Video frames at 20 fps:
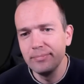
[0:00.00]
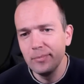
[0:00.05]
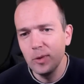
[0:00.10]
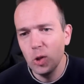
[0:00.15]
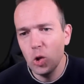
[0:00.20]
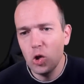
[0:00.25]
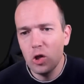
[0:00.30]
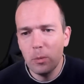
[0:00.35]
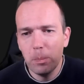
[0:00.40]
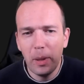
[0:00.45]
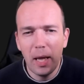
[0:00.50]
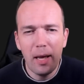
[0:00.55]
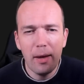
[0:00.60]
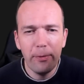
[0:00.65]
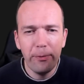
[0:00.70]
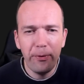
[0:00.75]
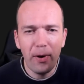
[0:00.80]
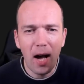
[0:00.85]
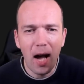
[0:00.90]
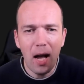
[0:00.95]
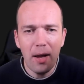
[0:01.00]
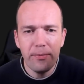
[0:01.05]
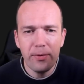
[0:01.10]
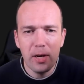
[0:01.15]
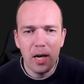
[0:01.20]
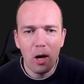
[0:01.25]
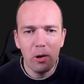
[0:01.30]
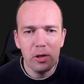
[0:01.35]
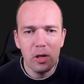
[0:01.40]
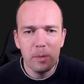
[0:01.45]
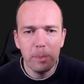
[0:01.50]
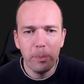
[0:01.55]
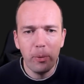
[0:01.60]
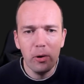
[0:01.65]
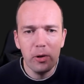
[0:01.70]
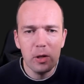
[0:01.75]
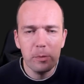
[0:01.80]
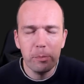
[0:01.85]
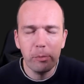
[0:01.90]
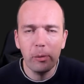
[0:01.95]
You just play f5 and now this
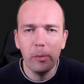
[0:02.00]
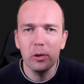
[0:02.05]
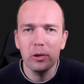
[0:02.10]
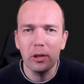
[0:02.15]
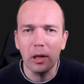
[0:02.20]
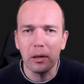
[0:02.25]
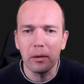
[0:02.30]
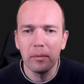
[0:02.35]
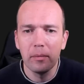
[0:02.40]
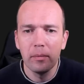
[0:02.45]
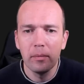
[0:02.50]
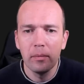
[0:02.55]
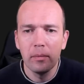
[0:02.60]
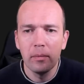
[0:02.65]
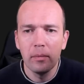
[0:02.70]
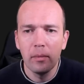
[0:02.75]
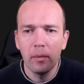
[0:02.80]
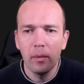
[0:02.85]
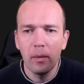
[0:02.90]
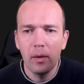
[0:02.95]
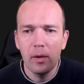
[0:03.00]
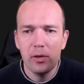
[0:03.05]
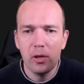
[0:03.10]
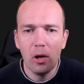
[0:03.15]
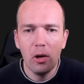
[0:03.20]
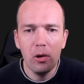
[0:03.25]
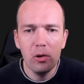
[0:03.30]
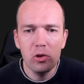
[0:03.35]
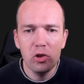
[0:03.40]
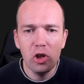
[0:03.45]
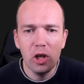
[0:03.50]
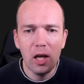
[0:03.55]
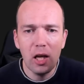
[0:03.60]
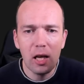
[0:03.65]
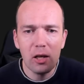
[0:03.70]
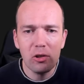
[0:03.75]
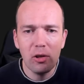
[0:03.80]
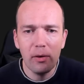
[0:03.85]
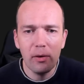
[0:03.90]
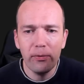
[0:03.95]
pawn is promoting. So g
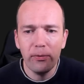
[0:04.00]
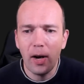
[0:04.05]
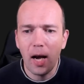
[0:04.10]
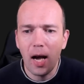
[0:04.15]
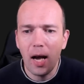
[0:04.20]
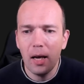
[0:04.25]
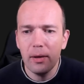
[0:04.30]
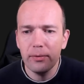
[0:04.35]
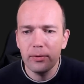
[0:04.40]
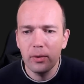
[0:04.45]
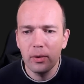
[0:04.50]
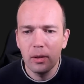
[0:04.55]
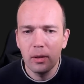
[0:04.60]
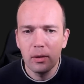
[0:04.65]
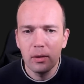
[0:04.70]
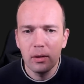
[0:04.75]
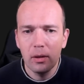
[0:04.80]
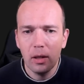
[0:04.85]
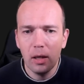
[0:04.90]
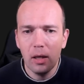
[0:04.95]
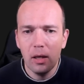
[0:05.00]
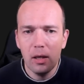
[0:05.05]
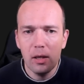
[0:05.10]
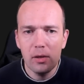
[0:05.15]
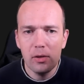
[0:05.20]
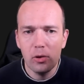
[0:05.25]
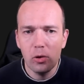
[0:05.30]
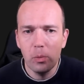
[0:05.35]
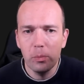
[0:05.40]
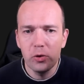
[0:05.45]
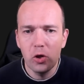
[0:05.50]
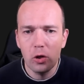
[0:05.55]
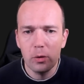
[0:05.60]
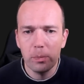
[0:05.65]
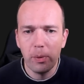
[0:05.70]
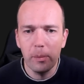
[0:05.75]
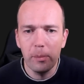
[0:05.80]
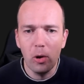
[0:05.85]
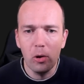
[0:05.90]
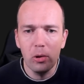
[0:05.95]
takes f5 is you
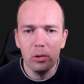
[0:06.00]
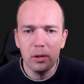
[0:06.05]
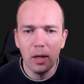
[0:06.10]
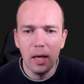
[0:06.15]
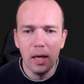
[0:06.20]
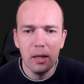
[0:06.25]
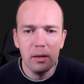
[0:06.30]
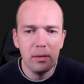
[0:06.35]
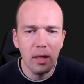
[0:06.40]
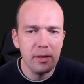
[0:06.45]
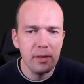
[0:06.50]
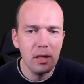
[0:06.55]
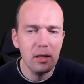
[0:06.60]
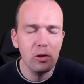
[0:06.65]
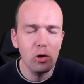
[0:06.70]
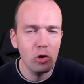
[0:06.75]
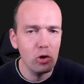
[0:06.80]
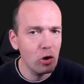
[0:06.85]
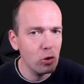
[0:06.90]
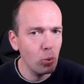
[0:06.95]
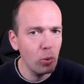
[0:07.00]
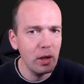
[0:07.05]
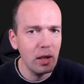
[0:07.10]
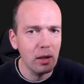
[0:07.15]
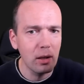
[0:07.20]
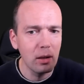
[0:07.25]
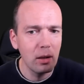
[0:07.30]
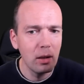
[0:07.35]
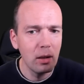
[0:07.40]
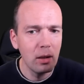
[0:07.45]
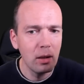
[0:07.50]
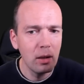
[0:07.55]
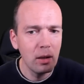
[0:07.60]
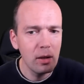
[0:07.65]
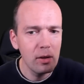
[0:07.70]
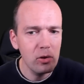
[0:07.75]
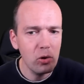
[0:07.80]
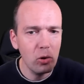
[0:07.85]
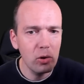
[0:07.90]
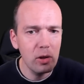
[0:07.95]
just promote and that's it, you're just winning.
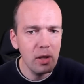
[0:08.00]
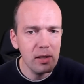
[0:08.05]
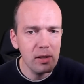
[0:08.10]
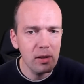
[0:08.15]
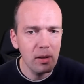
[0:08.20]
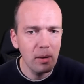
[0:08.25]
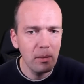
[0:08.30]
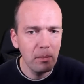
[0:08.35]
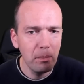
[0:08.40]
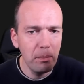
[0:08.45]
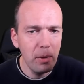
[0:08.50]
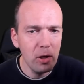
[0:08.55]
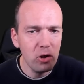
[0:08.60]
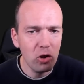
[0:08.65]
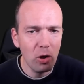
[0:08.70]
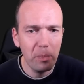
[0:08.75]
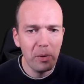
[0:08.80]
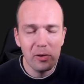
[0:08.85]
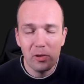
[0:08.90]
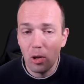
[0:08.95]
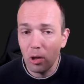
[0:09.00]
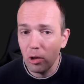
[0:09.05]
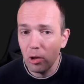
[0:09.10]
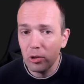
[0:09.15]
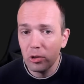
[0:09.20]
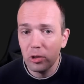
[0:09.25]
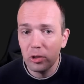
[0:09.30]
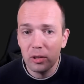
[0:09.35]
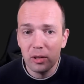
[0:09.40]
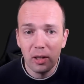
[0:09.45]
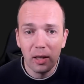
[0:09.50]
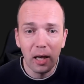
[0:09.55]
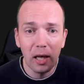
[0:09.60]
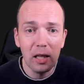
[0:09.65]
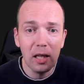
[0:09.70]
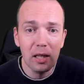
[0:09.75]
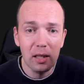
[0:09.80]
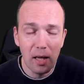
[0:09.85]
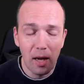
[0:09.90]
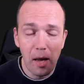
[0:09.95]
So this bishop is no longer
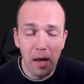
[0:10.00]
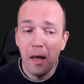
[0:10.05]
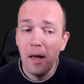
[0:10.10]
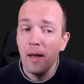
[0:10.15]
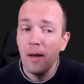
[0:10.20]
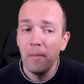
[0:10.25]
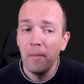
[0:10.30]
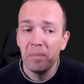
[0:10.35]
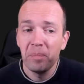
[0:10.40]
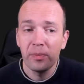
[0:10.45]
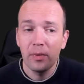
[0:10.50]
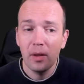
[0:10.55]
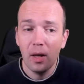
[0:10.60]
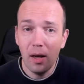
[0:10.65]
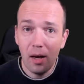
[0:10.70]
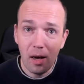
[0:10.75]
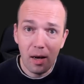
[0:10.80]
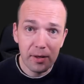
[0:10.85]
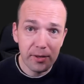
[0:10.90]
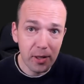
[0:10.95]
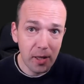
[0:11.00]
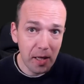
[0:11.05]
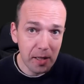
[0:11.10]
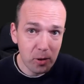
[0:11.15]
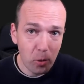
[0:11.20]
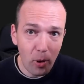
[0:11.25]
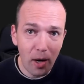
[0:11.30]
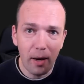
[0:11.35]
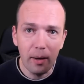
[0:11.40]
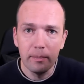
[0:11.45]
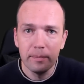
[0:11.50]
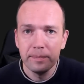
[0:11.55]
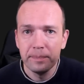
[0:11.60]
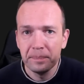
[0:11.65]
hitting the c8 square.